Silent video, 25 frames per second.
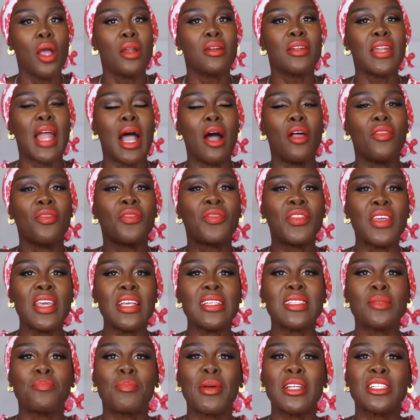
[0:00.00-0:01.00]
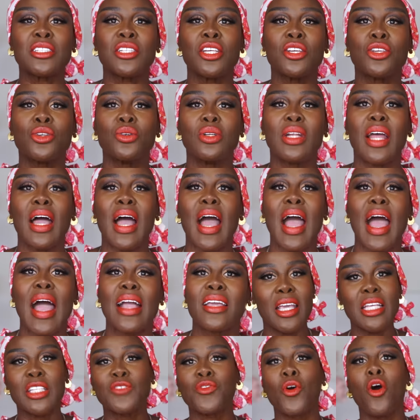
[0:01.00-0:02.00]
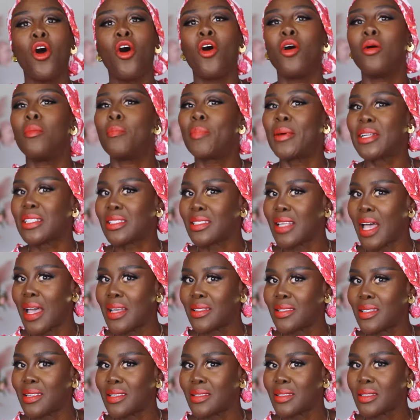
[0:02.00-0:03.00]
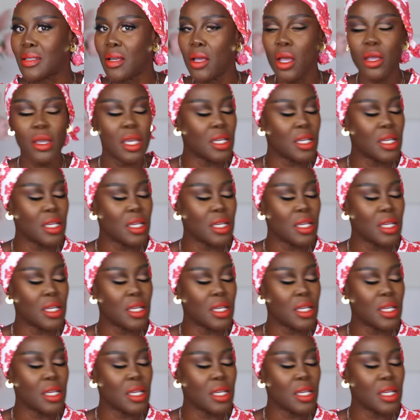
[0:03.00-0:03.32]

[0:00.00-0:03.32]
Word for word: Now, this particular hack is for all bust sizes.